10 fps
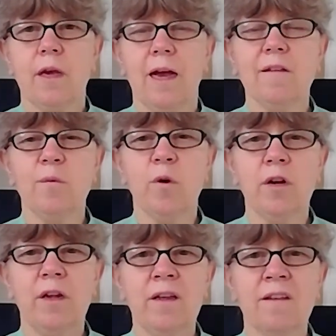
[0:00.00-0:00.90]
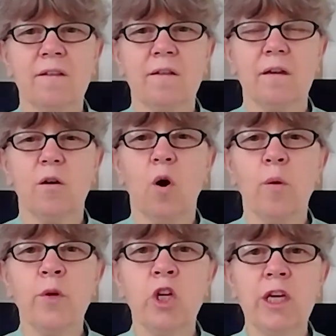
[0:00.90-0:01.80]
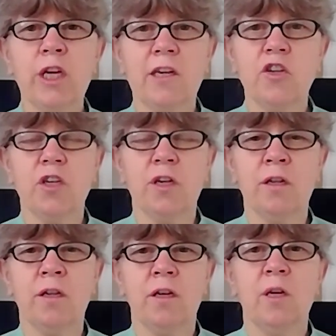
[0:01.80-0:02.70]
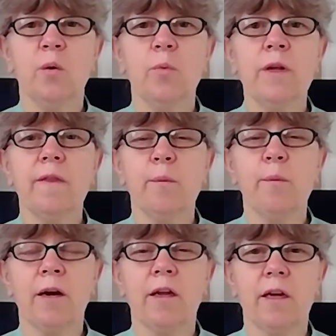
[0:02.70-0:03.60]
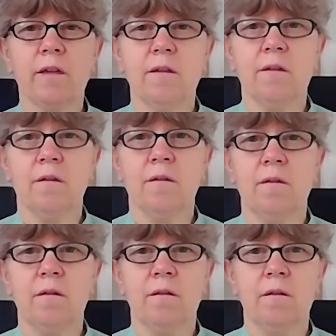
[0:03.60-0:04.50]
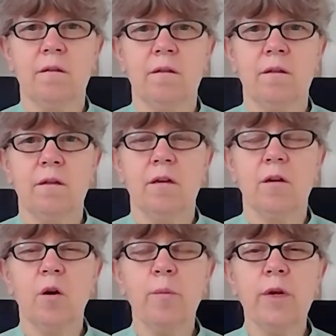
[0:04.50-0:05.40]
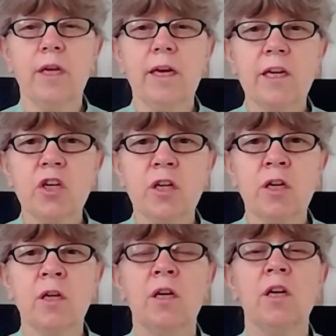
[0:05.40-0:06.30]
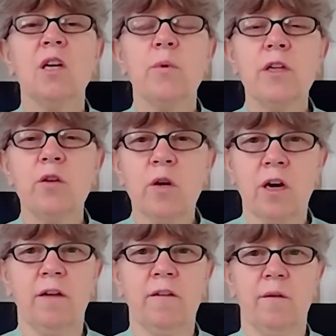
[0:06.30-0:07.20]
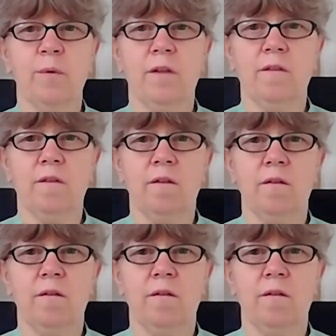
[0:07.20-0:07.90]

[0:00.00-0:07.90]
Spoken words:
as what it is, communication with the market, communication with your customers,